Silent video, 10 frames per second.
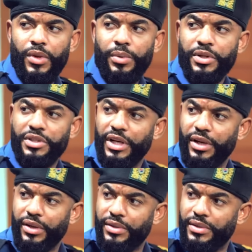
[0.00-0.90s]
You were
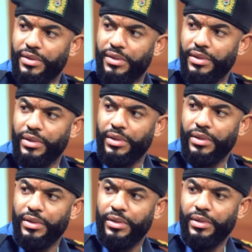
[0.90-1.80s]
jealous.
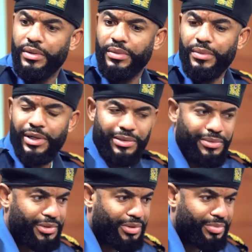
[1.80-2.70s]
Why
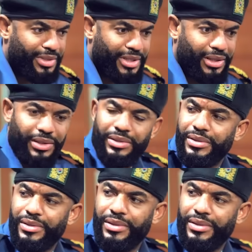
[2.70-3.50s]
would you be jealous?